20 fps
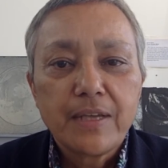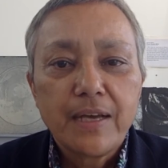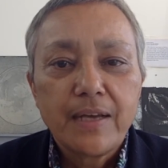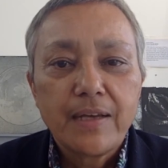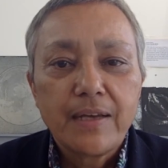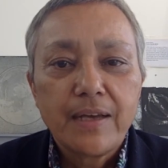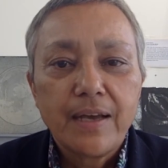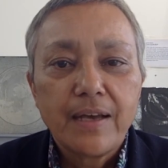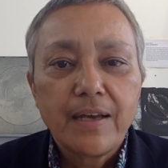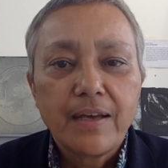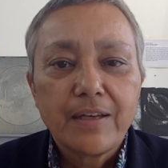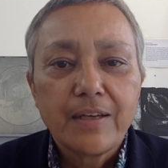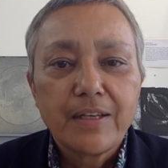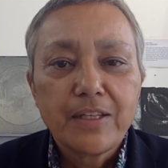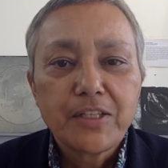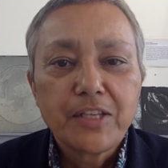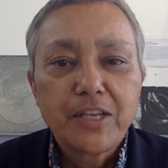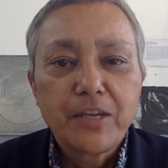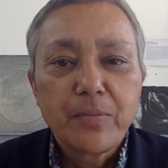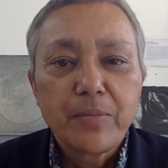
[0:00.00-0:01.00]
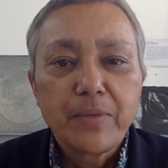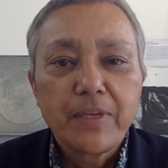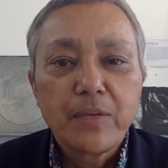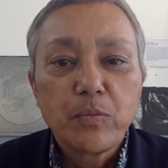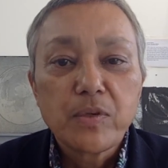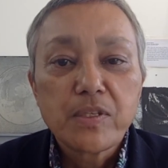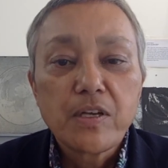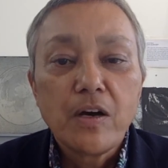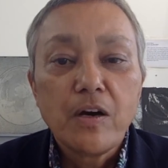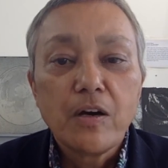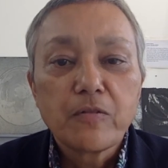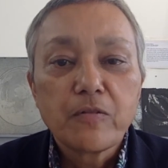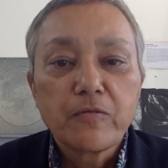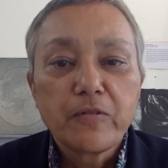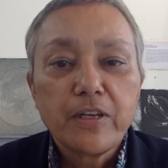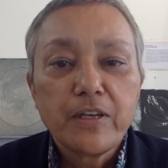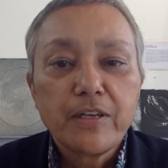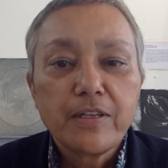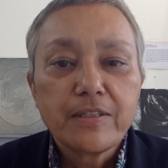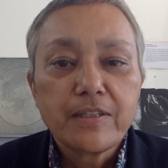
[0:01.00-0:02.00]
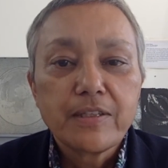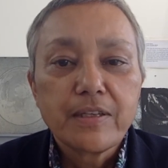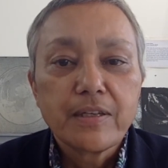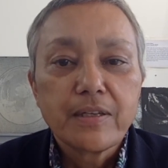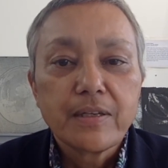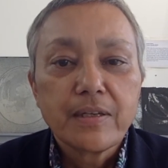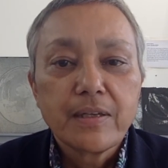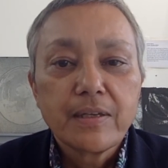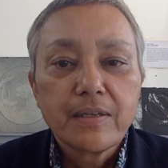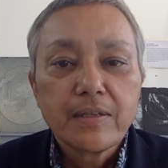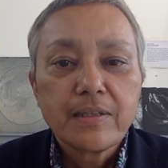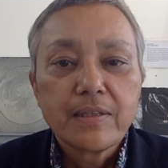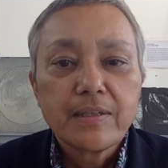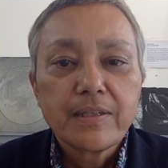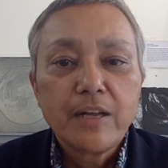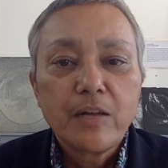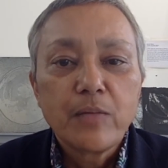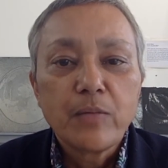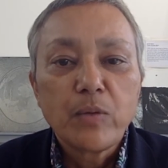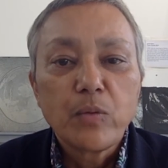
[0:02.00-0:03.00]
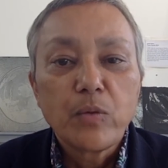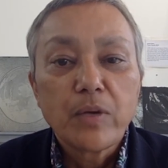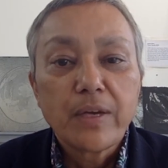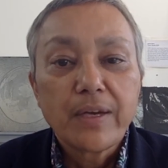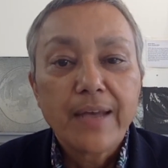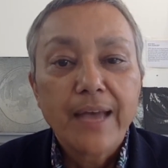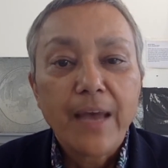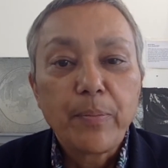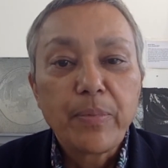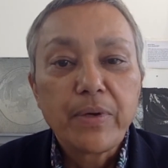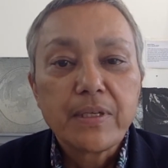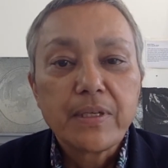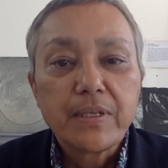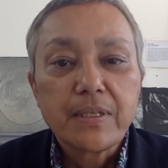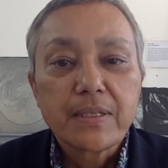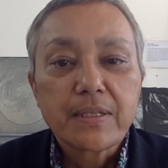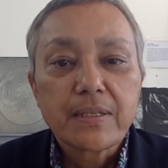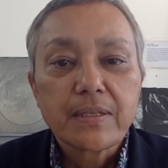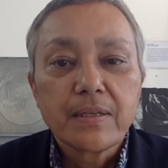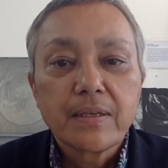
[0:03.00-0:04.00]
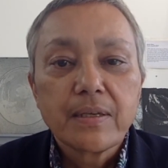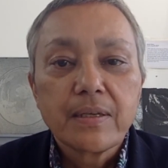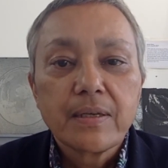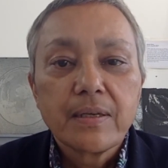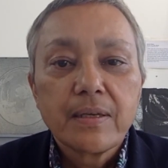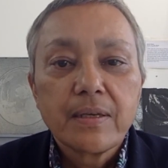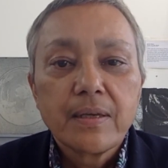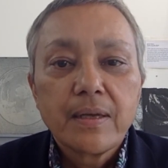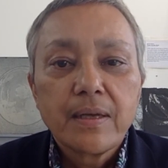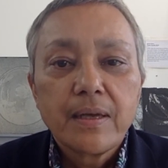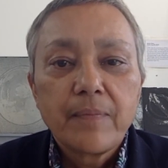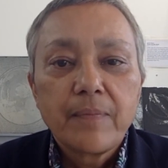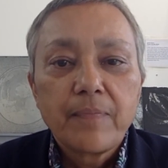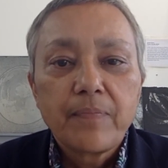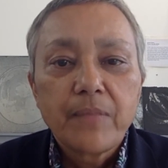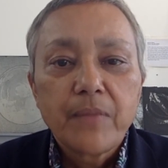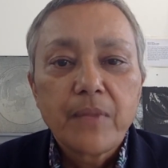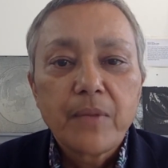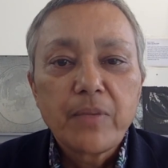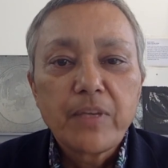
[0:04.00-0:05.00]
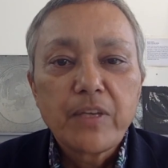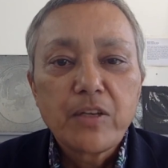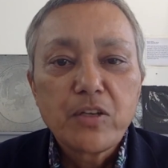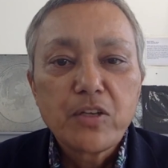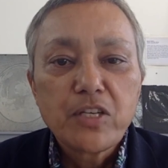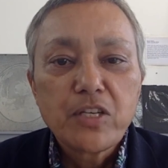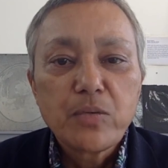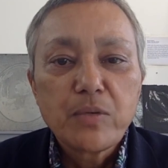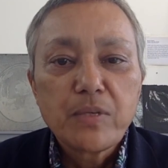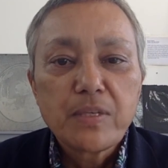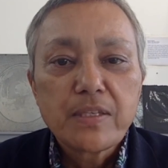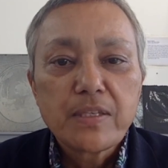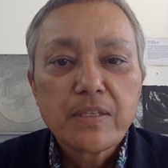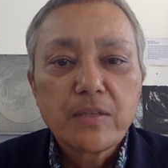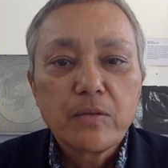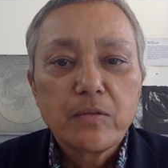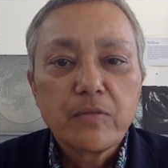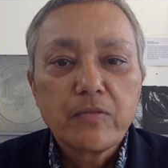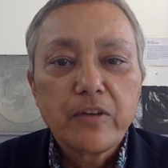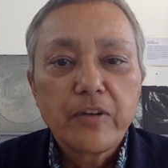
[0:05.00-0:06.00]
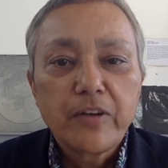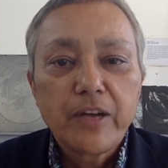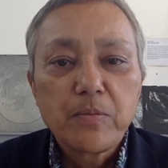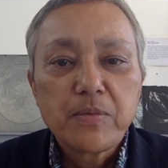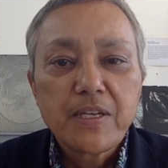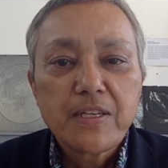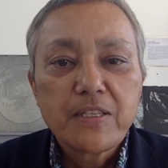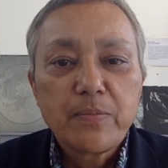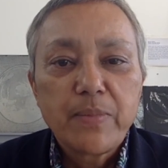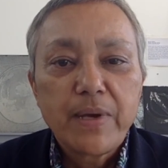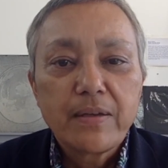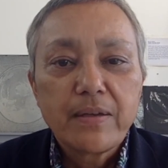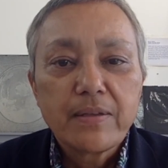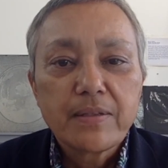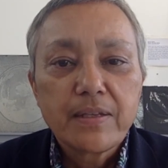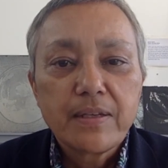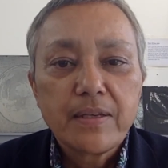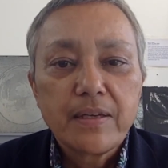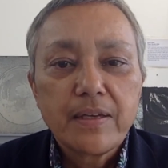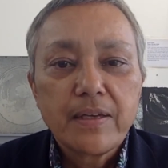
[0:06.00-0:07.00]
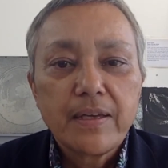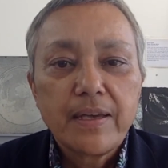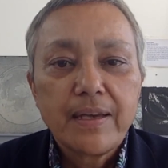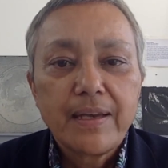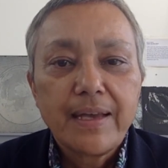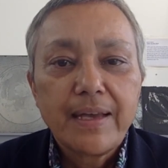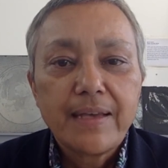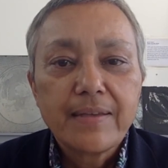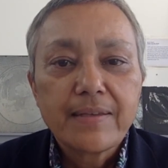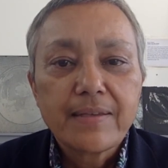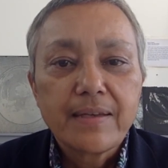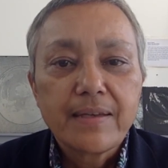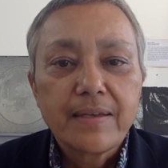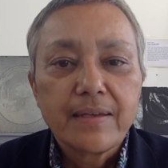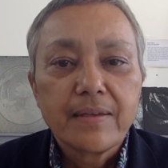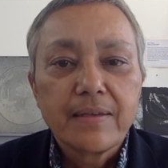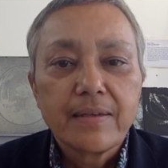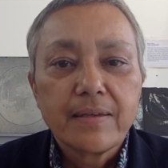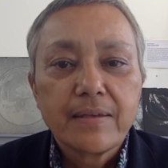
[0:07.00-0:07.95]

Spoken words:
and allyship. And it was hard for her to tell me what had happened, because she was still very upset about it a year later.